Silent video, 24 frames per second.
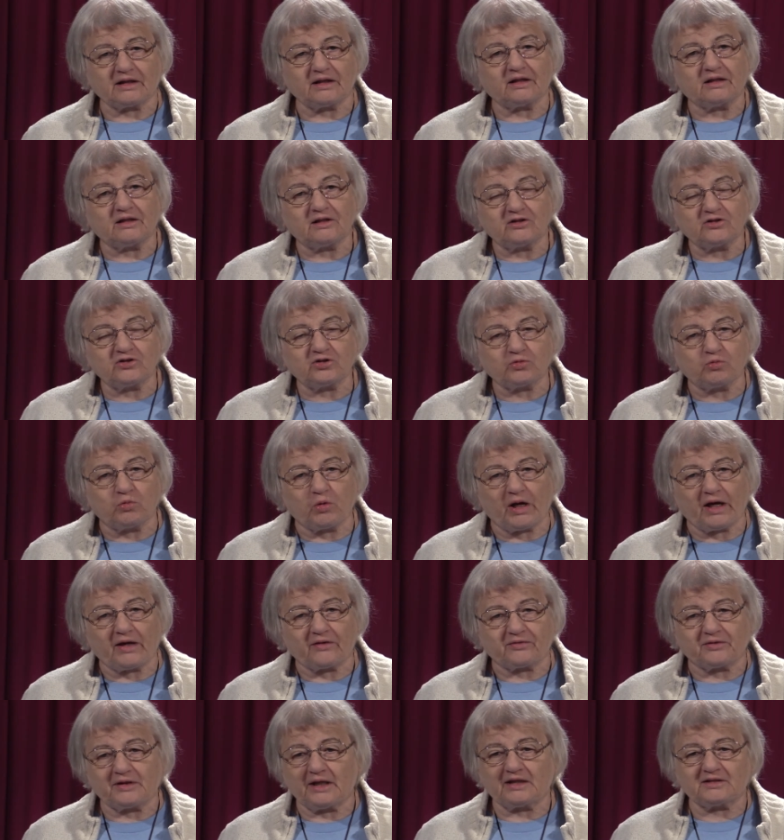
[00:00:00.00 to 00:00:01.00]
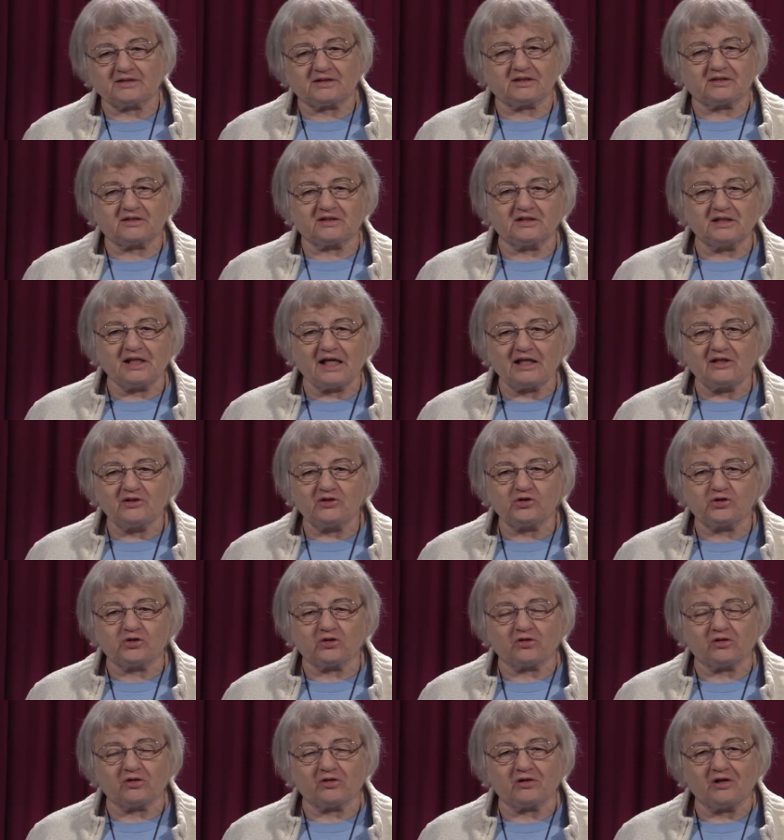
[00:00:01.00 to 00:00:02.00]
It is wet. That's its
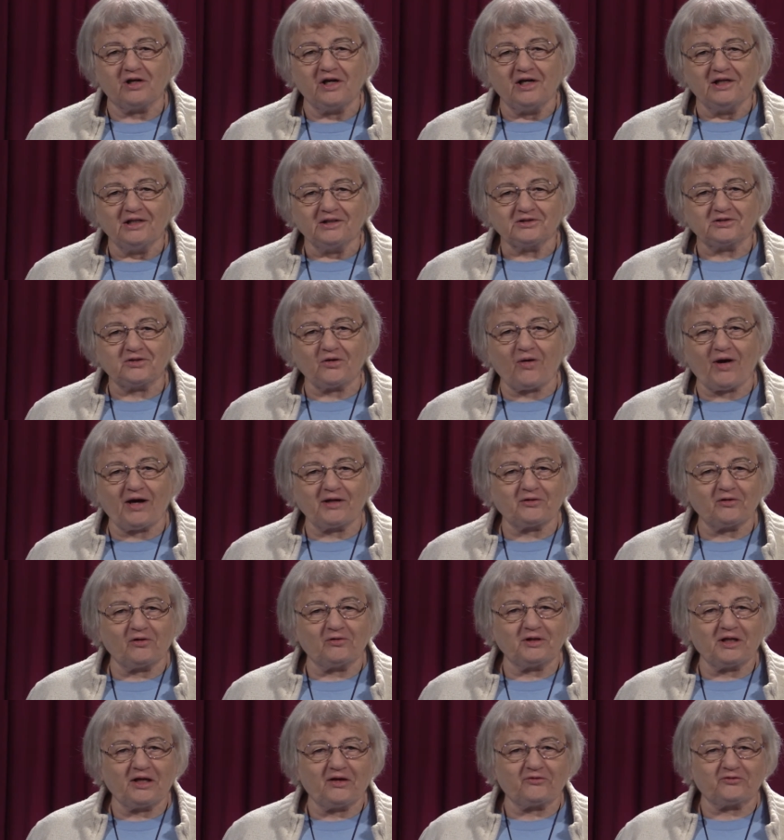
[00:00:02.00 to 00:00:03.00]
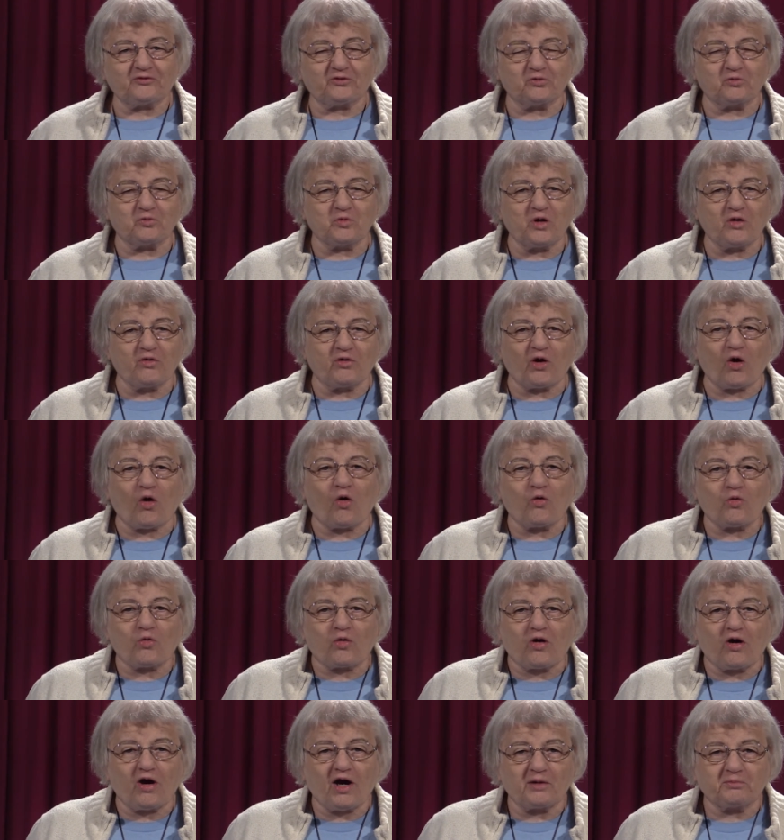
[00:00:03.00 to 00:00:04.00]
nature. So I don't have to worry, oh
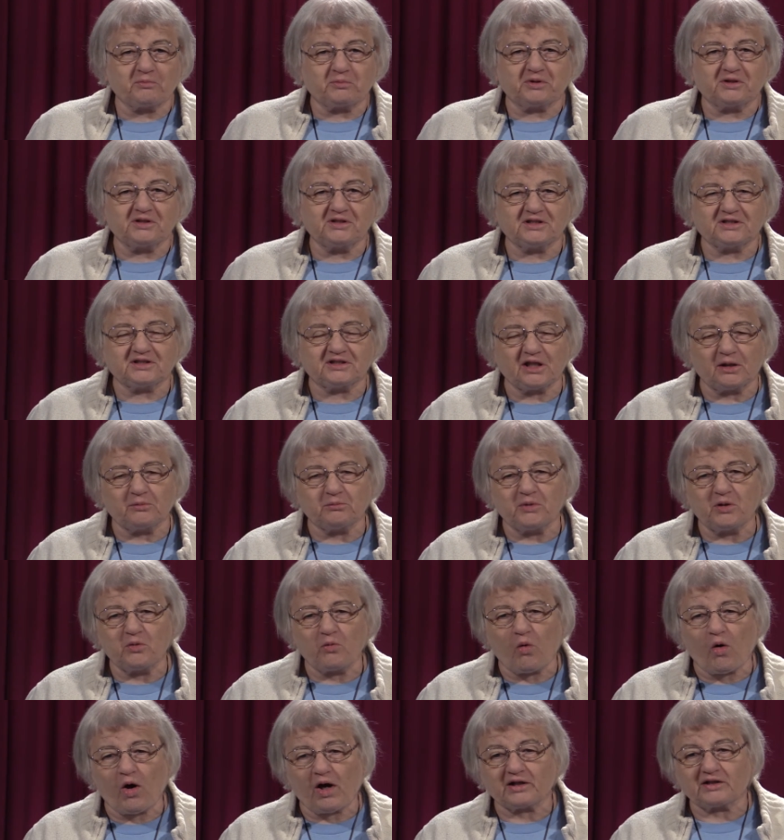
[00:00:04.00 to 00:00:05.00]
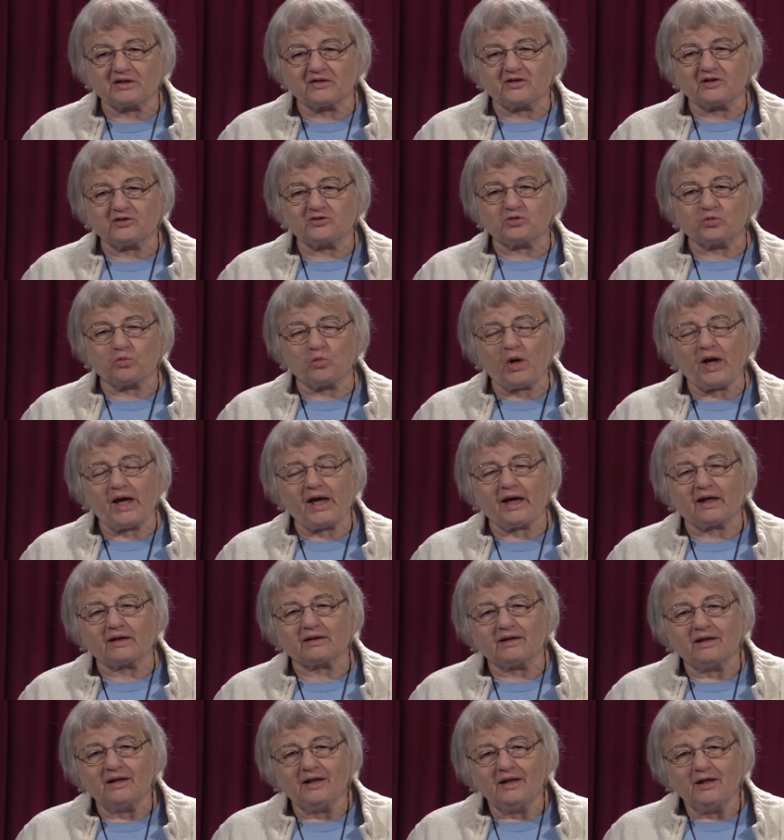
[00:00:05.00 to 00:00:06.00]
God, please send me water that's
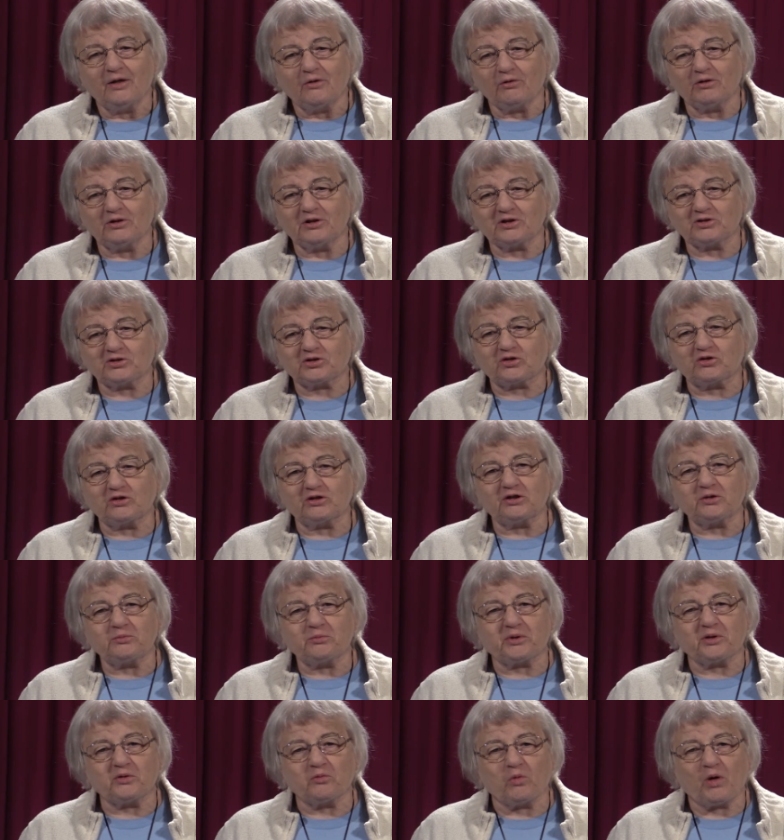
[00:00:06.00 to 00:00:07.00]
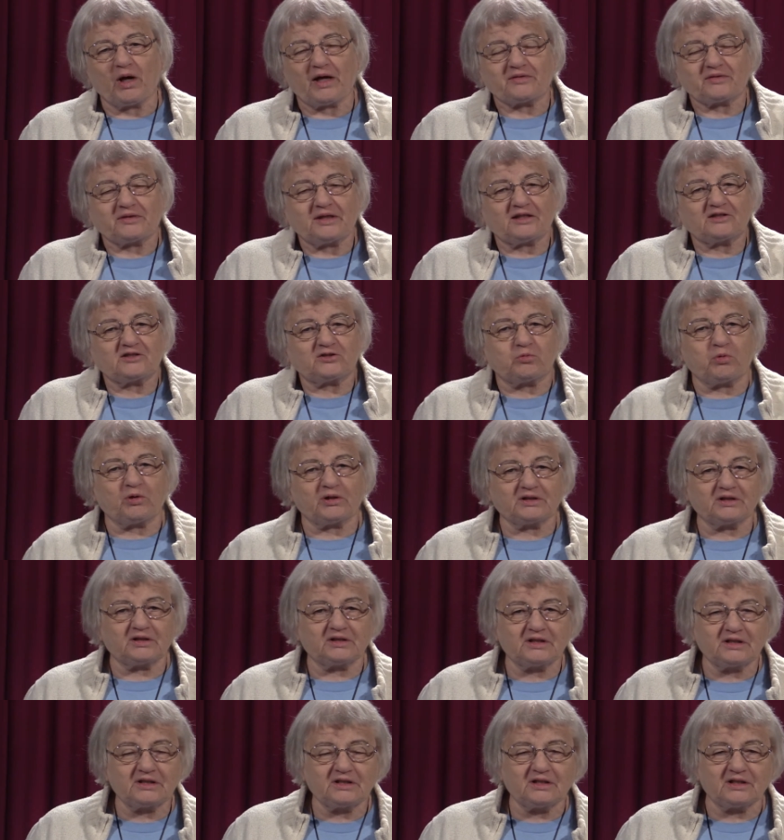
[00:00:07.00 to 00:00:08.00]
wet. Well, it's going to be wet. That's what
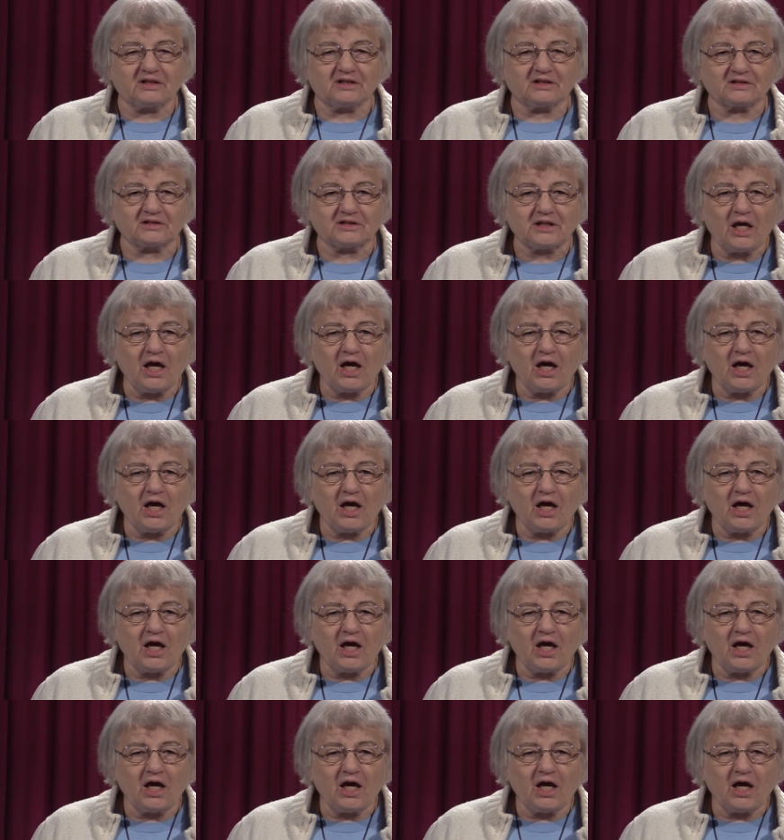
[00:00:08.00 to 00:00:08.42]
it is.